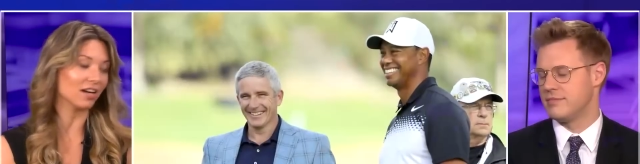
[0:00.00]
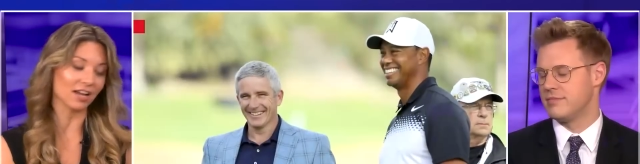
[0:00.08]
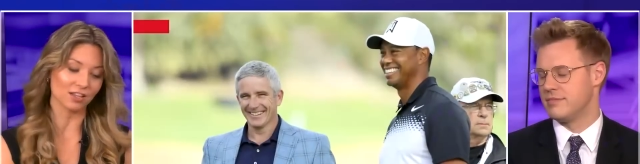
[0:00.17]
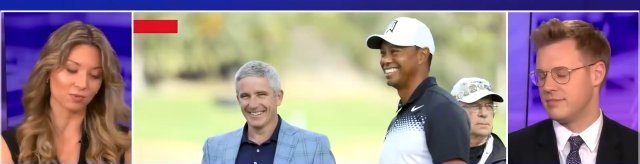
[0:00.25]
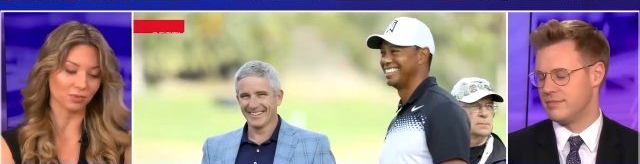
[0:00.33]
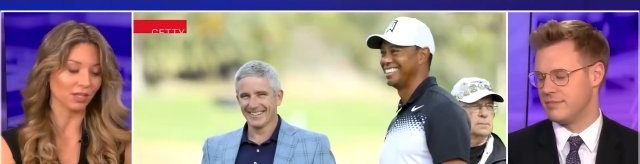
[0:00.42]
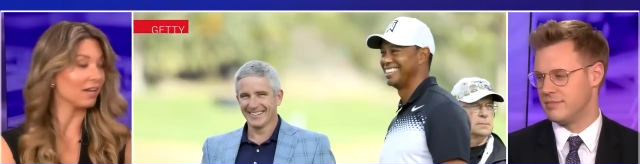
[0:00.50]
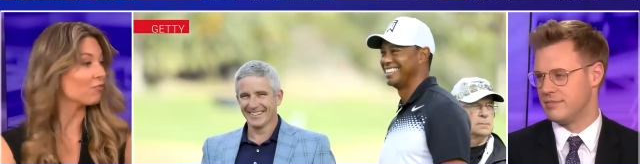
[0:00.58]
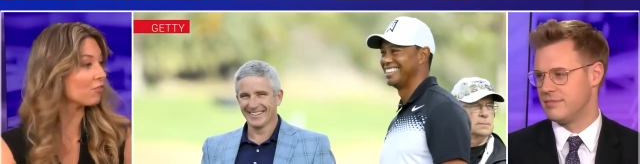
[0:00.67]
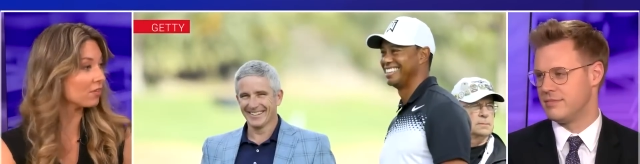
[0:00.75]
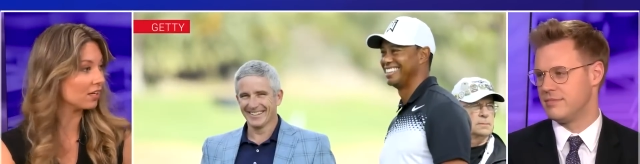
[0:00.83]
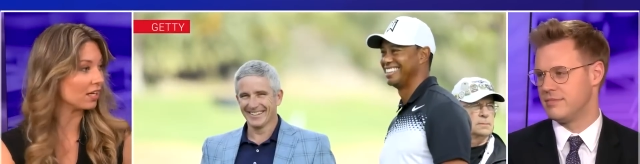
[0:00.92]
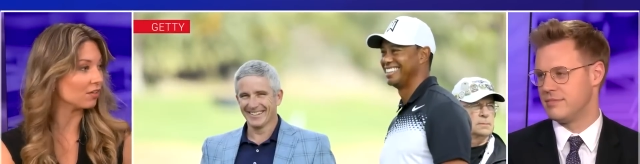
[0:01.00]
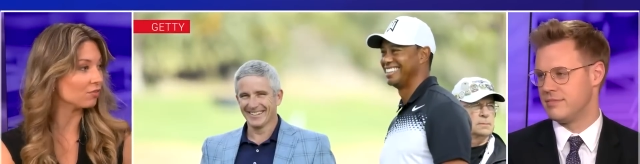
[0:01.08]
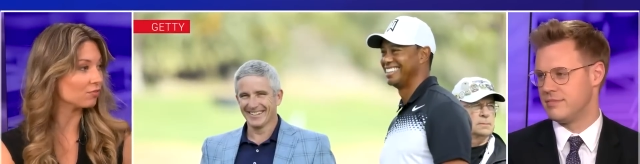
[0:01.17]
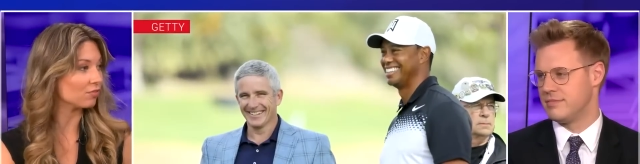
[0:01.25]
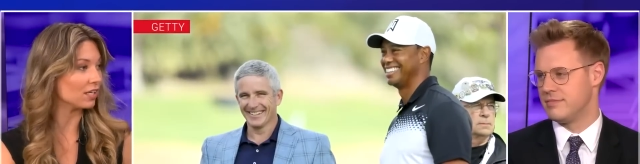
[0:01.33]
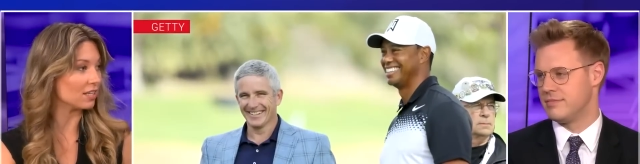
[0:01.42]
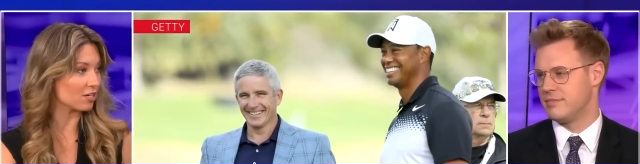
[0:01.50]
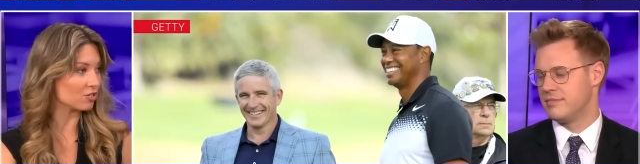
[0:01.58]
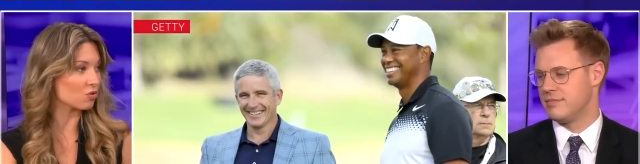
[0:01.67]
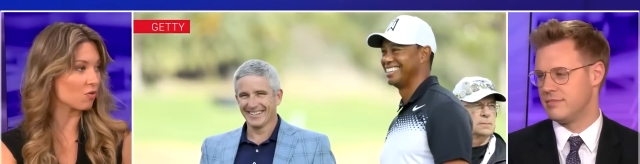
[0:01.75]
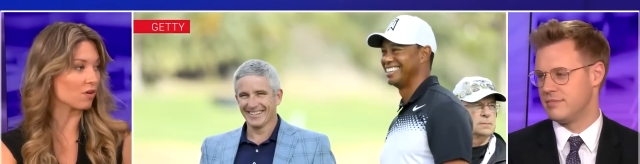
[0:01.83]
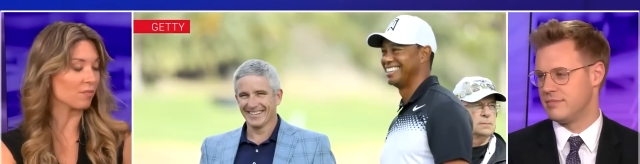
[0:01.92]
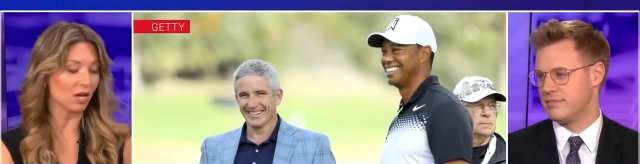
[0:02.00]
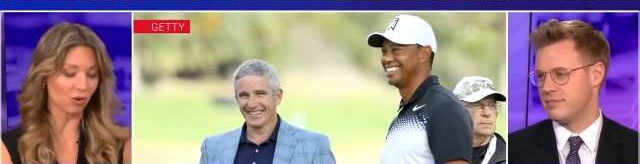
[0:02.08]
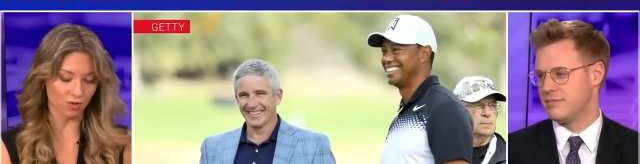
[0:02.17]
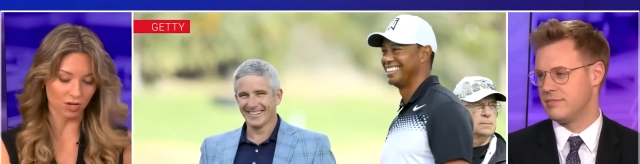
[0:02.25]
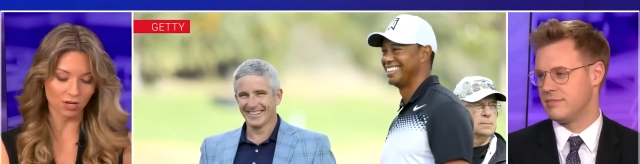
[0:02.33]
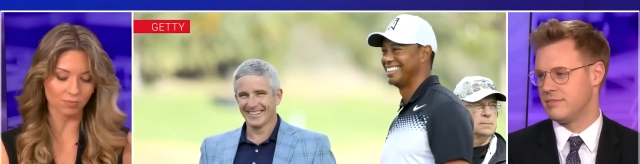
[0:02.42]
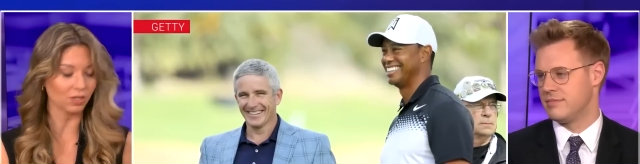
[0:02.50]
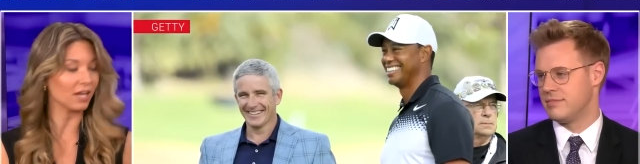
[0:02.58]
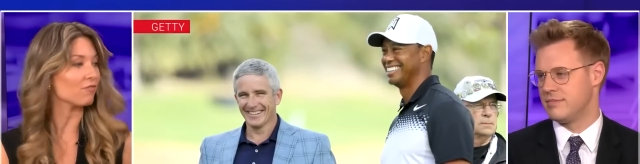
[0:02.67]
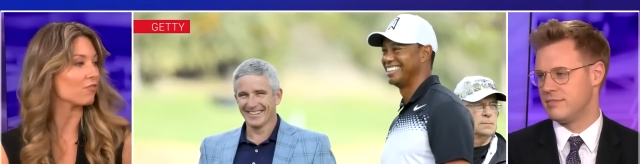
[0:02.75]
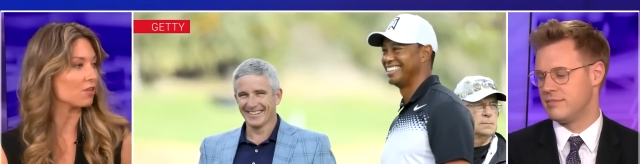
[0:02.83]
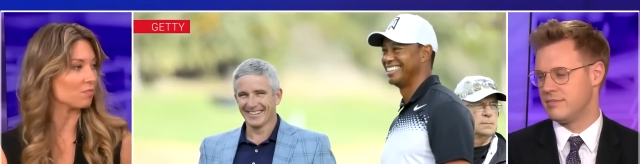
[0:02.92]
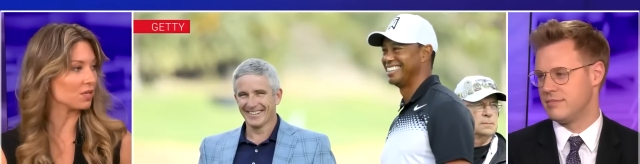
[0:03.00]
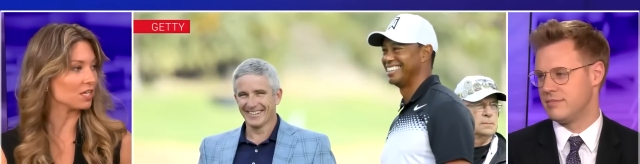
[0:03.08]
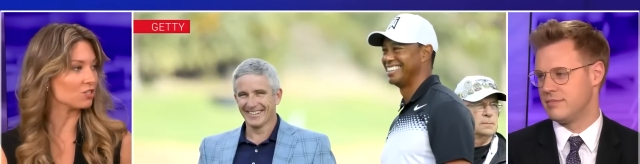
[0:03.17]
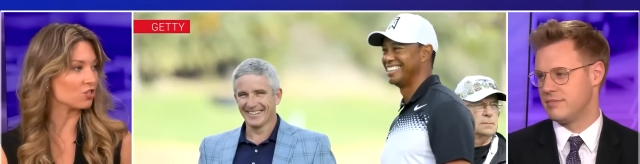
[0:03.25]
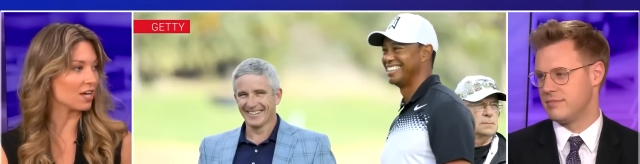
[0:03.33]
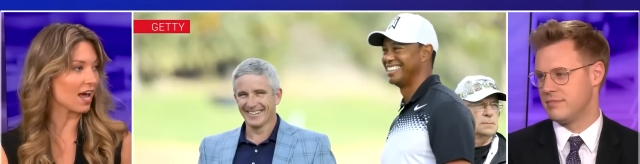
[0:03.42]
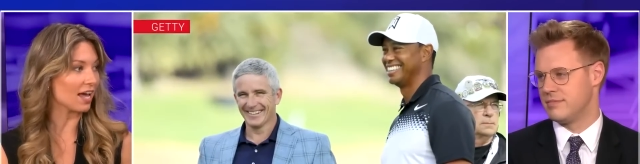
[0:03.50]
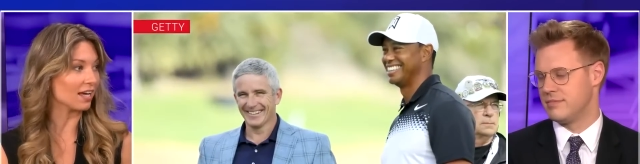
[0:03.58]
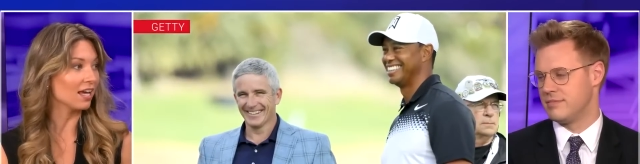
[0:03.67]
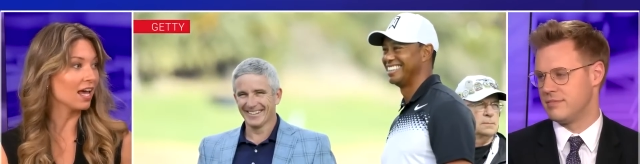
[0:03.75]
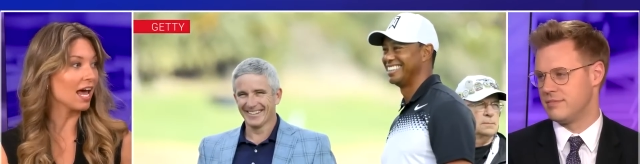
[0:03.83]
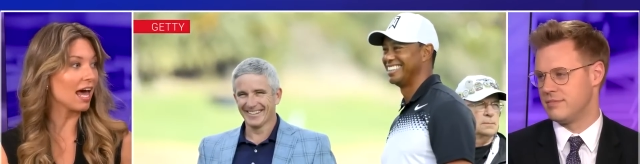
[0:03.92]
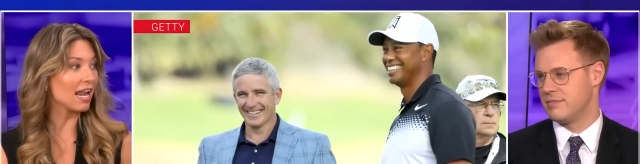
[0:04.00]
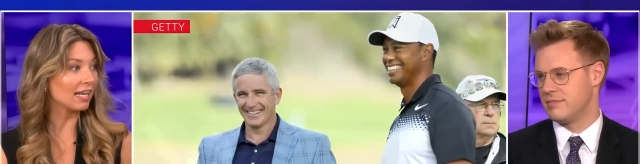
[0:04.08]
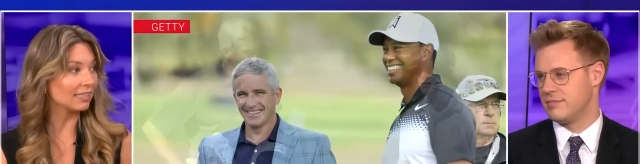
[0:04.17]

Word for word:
Speaker 1: either mm-hmm. play for LIV in their tournament, or you can play for the P G A. And a